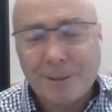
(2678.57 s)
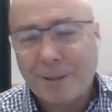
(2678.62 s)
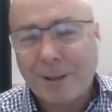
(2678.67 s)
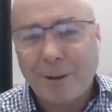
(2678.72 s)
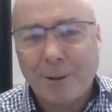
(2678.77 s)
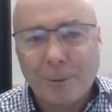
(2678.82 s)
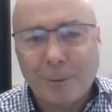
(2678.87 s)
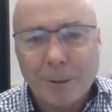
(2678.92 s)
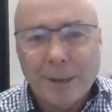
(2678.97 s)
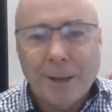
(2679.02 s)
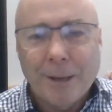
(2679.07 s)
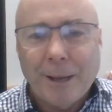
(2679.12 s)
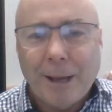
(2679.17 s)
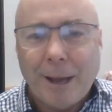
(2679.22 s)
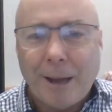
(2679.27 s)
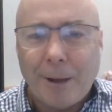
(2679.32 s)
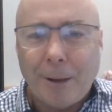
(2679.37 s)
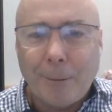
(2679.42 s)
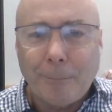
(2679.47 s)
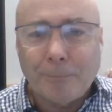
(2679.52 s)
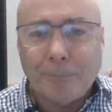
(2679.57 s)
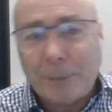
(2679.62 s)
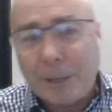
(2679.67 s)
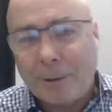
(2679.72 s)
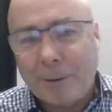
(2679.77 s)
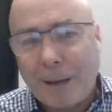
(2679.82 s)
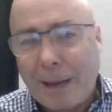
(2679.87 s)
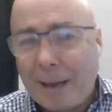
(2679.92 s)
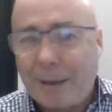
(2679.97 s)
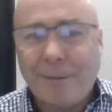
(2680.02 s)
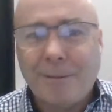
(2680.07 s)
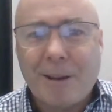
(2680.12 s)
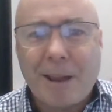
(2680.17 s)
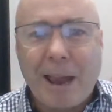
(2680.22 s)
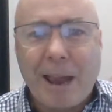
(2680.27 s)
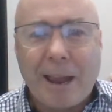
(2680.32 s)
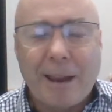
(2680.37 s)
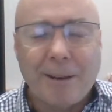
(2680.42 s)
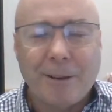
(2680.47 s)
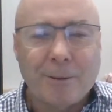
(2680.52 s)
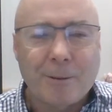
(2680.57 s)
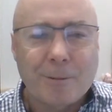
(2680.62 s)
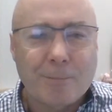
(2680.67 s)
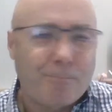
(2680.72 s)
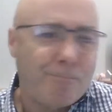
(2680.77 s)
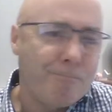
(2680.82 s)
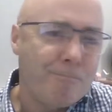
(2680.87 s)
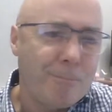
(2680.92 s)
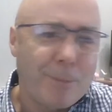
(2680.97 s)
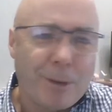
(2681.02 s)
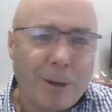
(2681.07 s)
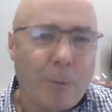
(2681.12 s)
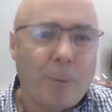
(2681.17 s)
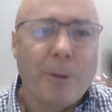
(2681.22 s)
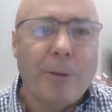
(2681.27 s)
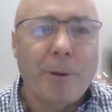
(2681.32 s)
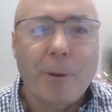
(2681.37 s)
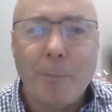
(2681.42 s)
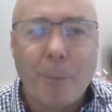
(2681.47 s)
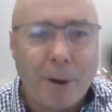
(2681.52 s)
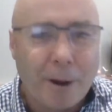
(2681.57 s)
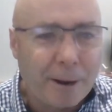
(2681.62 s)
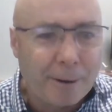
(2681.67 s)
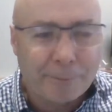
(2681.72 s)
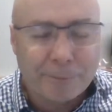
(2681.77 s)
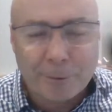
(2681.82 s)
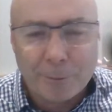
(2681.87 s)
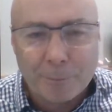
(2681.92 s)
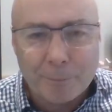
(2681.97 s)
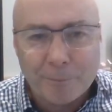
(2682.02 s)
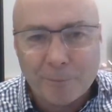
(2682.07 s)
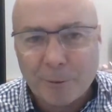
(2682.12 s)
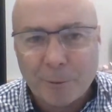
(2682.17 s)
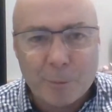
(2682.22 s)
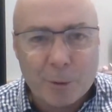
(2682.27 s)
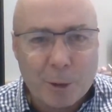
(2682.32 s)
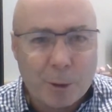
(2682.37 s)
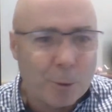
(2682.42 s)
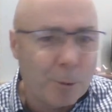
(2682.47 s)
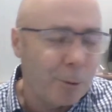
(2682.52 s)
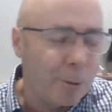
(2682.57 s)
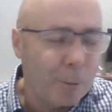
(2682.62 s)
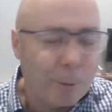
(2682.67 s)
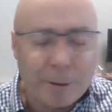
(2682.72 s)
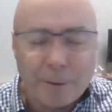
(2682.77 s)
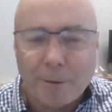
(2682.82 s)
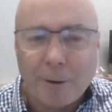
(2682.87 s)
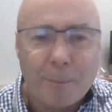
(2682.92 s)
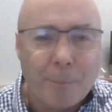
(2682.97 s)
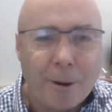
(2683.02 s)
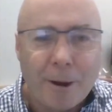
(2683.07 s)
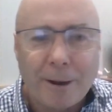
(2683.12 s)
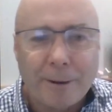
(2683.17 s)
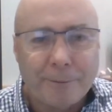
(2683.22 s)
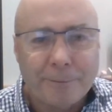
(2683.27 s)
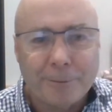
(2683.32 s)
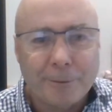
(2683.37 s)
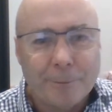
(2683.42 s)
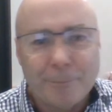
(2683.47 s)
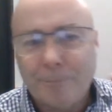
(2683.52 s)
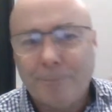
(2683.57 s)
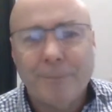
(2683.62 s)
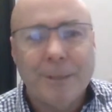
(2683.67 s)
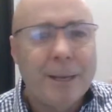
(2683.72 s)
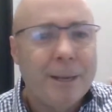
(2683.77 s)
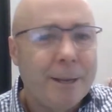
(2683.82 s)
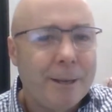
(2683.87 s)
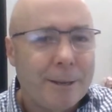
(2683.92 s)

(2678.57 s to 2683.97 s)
So, whether I buy it from you or whether I buy it from